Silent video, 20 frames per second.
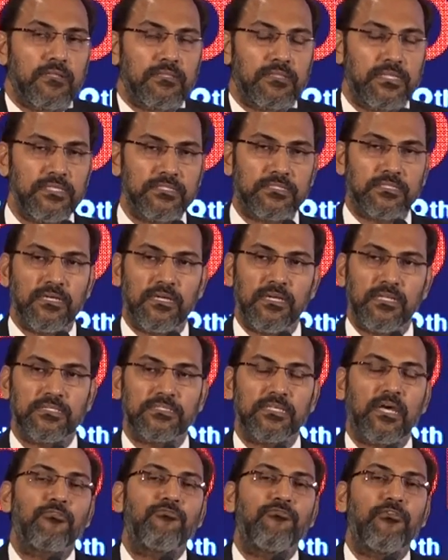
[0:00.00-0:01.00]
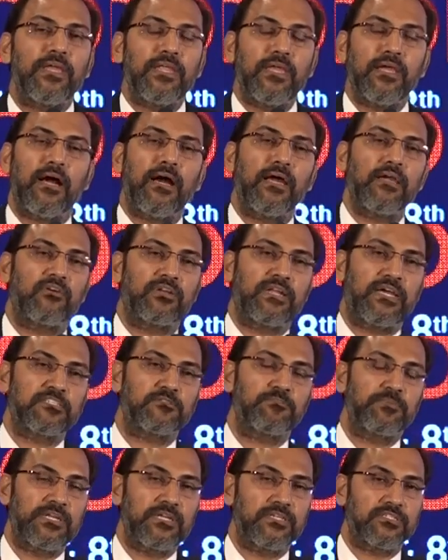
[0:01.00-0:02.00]
These girls are very high on
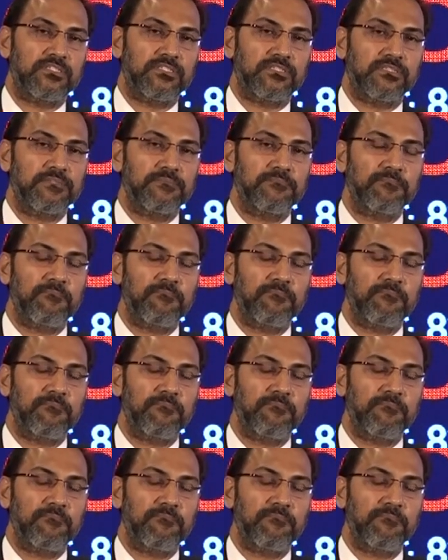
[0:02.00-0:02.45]
aspiration.